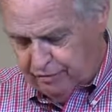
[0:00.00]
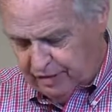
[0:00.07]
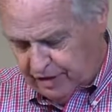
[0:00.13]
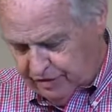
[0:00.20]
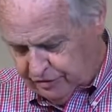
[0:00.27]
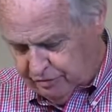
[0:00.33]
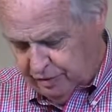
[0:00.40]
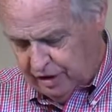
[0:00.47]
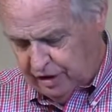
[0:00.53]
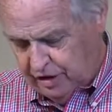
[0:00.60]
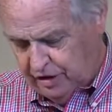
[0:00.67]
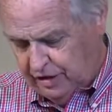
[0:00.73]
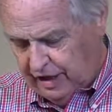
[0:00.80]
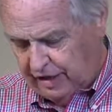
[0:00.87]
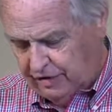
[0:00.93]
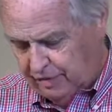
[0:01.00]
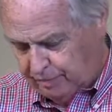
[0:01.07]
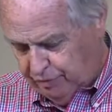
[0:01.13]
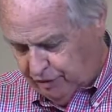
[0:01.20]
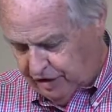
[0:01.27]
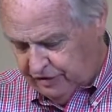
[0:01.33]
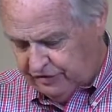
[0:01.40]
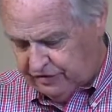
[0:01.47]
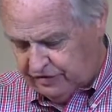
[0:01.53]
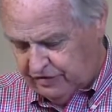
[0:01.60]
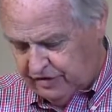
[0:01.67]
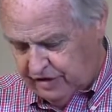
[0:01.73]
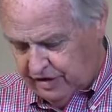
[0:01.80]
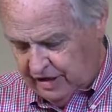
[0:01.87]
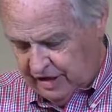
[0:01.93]
of Israel and the
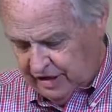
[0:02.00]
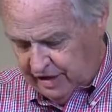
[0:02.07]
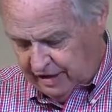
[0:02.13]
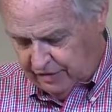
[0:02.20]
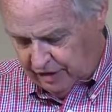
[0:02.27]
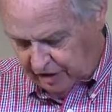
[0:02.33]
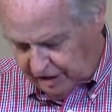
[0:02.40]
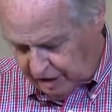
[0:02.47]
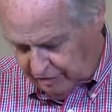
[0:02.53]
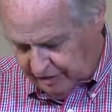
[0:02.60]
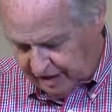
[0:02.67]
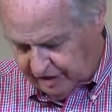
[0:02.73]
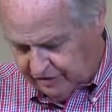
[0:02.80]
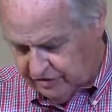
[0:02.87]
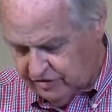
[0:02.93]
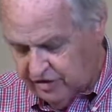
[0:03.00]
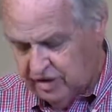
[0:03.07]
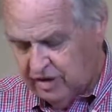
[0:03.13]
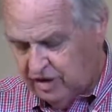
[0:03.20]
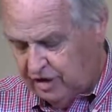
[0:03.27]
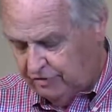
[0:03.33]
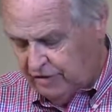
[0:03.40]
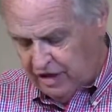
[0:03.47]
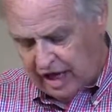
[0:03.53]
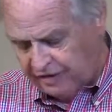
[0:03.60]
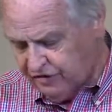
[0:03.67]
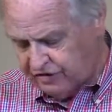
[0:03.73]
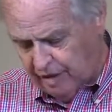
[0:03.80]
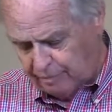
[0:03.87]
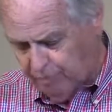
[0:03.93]
priests and the Levites have
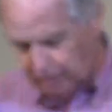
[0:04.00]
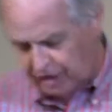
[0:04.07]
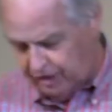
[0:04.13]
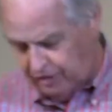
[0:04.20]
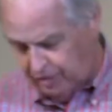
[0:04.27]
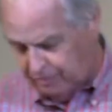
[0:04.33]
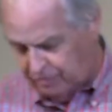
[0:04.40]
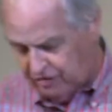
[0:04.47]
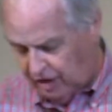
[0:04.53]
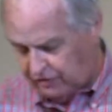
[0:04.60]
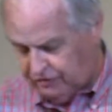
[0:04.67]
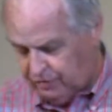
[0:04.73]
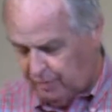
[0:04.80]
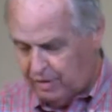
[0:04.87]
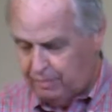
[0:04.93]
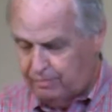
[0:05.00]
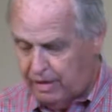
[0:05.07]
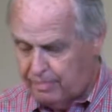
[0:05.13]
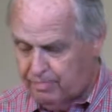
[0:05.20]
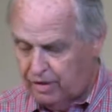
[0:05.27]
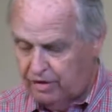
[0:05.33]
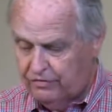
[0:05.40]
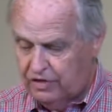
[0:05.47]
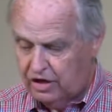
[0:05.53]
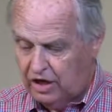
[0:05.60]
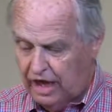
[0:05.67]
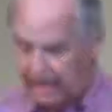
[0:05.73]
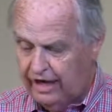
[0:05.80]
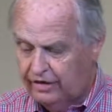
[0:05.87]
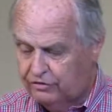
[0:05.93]
not separated themselves from the people of the
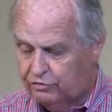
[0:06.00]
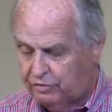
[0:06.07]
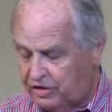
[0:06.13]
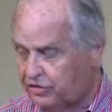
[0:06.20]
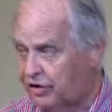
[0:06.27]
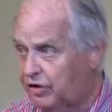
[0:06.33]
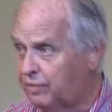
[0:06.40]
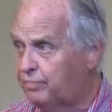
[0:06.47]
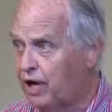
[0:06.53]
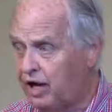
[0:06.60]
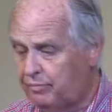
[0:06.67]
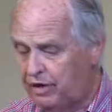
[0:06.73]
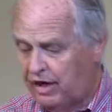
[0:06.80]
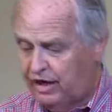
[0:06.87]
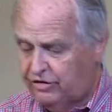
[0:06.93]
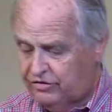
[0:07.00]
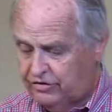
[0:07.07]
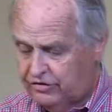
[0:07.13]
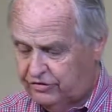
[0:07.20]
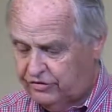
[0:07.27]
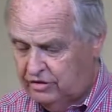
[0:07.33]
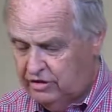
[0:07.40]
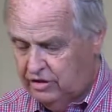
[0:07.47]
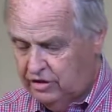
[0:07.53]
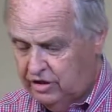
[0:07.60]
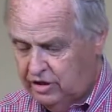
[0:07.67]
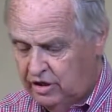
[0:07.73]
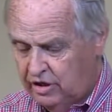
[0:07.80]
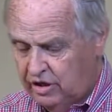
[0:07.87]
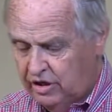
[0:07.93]
lands with their abominations,
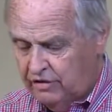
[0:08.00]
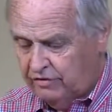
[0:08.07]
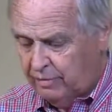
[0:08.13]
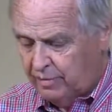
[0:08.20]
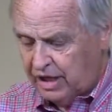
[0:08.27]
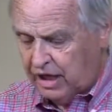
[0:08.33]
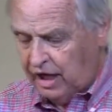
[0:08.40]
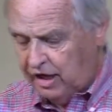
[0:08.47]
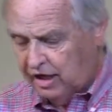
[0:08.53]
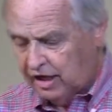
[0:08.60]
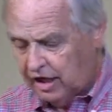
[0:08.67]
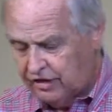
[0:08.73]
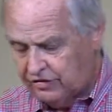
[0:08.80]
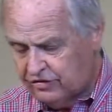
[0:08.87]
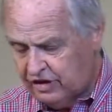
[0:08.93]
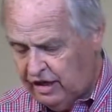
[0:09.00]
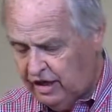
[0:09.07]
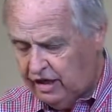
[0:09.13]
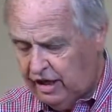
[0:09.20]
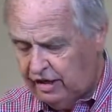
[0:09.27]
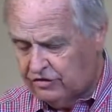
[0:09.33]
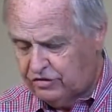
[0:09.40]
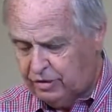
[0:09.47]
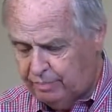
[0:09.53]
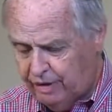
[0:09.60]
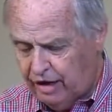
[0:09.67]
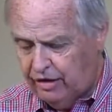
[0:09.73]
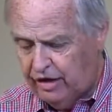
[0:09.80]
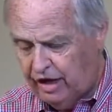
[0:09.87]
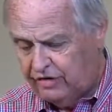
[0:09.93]
from the Canaanites, the Hittites, the
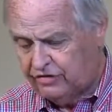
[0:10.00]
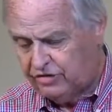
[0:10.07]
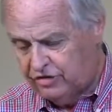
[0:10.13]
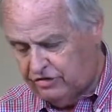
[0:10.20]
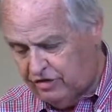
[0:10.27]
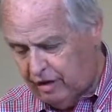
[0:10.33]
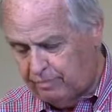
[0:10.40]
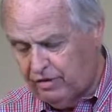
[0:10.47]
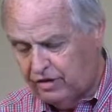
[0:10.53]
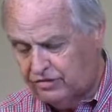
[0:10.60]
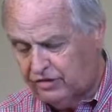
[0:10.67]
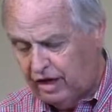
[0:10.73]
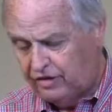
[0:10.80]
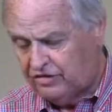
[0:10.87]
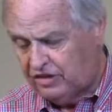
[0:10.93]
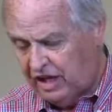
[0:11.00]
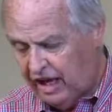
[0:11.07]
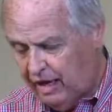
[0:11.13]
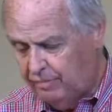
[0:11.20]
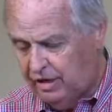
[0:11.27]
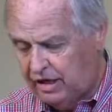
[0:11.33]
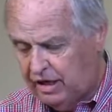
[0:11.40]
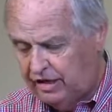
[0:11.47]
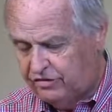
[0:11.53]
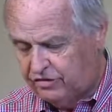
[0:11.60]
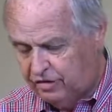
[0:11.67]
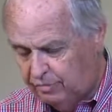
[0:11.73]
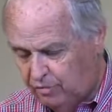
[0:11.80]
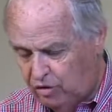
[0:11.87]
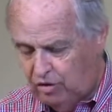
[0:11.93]
Perizzites, the Jebusites, the Ammonites,
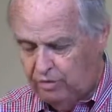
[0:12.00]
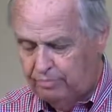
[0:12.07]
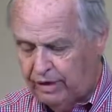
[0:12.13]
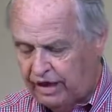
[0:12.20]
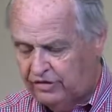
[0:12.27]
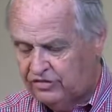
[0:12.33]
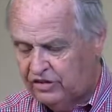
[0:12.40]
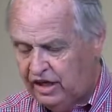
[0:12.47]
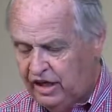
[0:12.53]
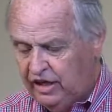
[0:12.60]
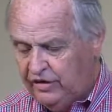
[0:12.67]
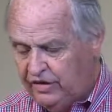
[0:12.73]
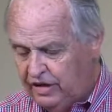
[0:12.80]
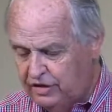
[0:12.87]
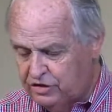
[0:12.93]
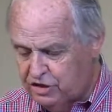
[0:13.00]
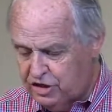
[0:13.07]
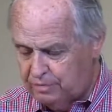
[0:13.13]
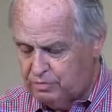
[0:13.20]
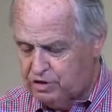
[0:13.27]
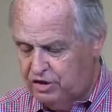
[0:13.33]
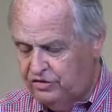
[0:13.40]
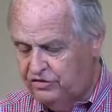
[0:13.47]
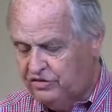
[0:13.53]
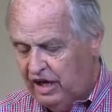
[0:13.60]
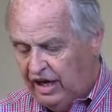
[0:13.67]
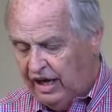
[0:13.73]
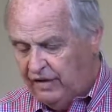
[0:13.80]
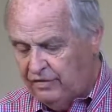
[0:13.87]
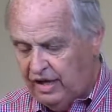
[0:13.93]
the Moabites, the Egyptians,
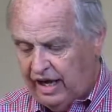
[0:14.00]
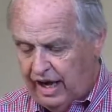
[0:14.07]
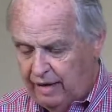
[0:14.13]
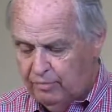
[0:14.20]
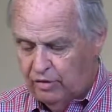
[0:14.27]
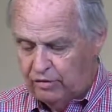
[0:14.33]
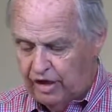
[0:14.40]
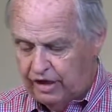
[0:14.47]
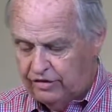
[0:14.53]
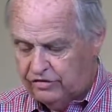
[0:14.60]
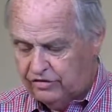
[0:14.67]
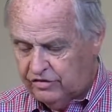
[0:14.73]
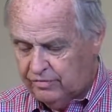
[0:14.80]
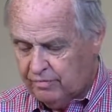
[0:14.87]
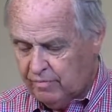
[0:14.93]
and the Amorites.